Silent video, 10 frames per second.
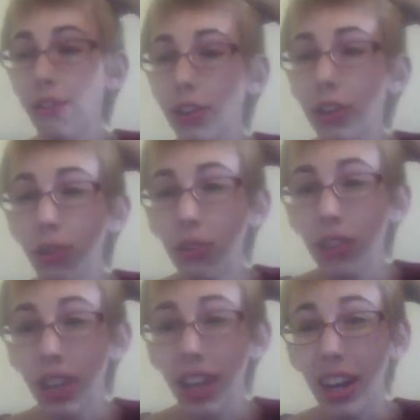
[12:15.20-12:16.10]
you're
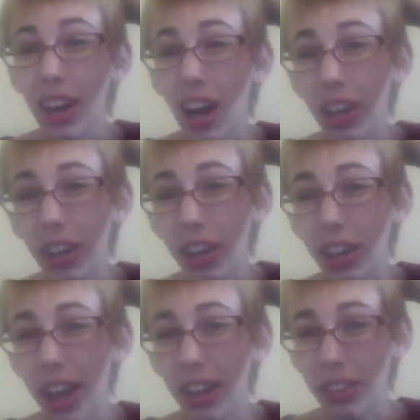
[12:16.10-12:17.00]
using it
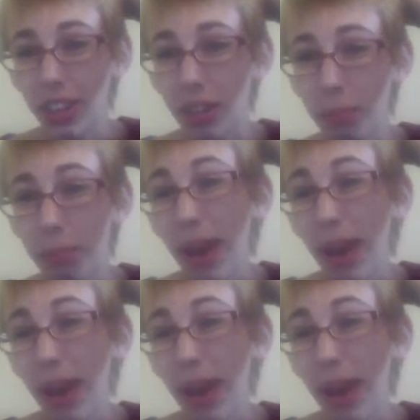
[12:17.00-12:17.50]
as a